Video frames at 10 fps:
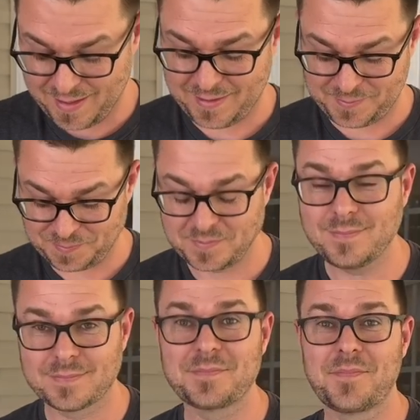it's good.
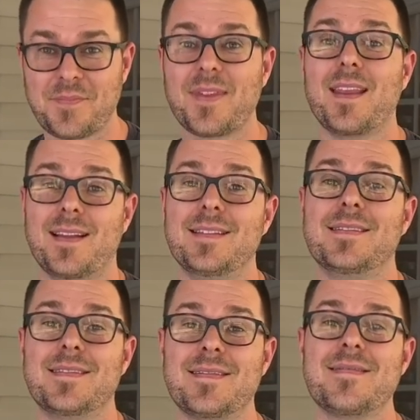I, okay,
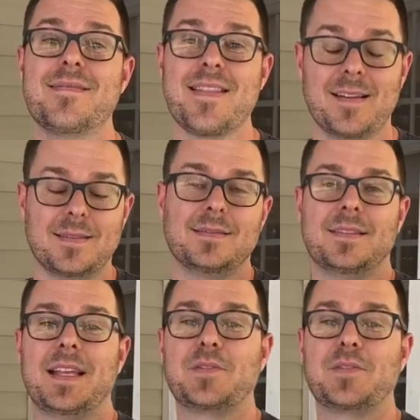wrap it up. Time to eat. Thanks